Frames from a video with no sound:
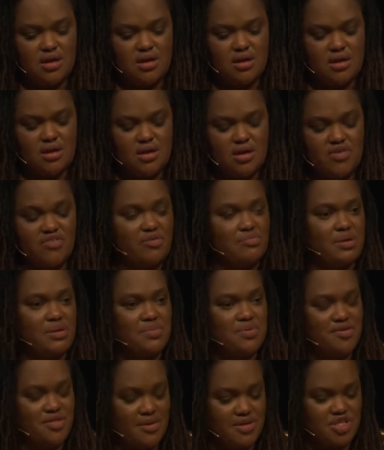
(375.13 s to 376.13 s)
I
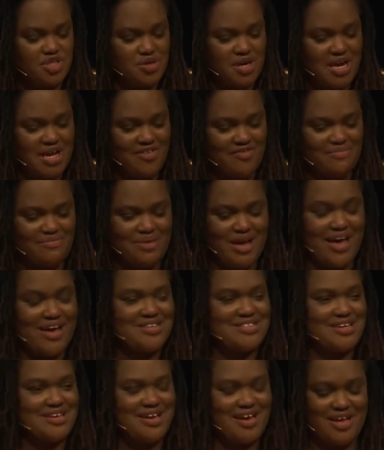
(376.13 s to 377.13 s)
remember the drive back
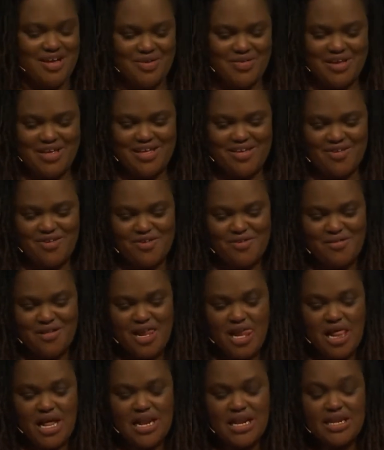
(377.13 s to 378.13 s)
to Coyote Hill,
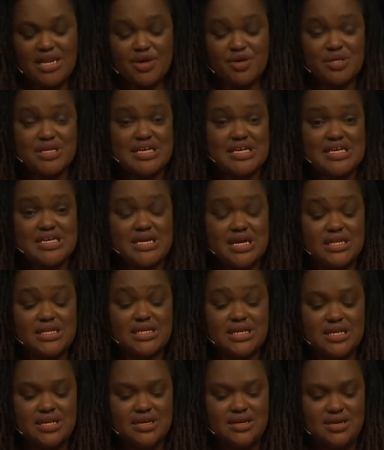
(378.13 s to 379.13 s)
nearly
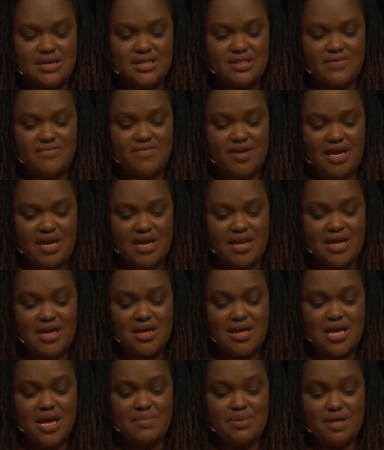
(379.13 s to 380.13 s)
yelling in the van
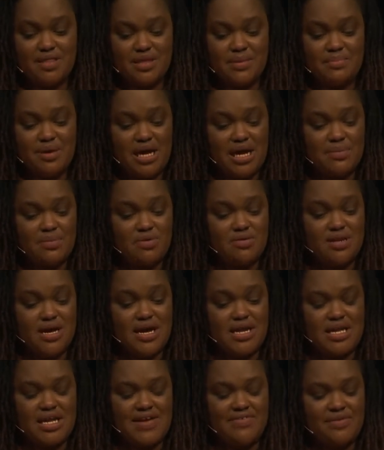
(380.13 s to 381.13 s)
about the Bible
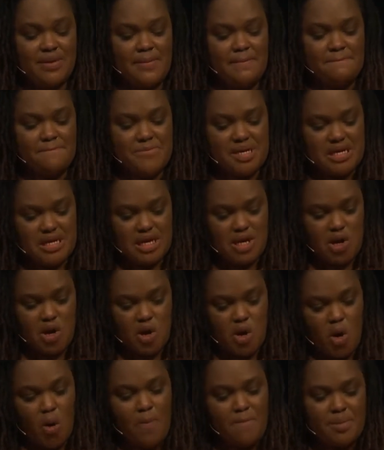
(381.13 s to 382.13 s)
not even being
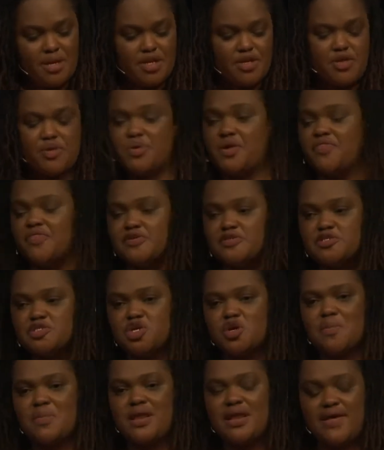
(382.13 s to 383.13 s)
open during the
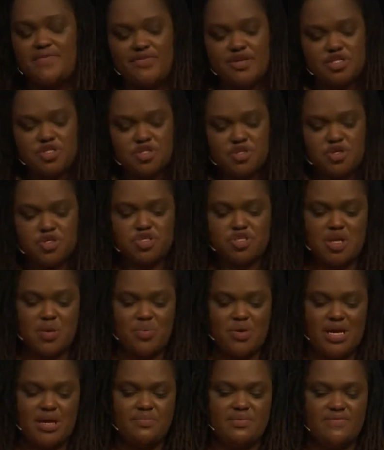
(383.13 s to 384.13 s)
sermon at the church that
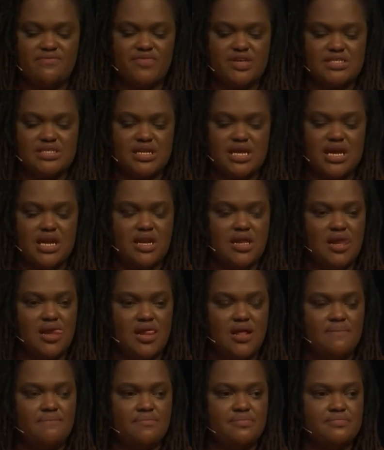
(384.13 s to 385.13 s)
we had been visiting.
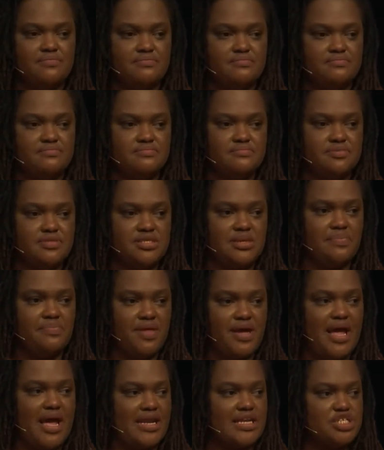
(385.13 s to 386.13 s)

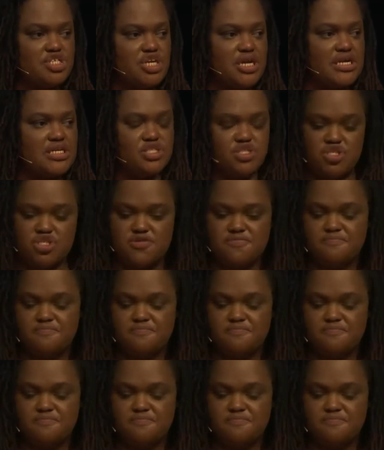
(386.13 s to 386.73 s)
Something had to change.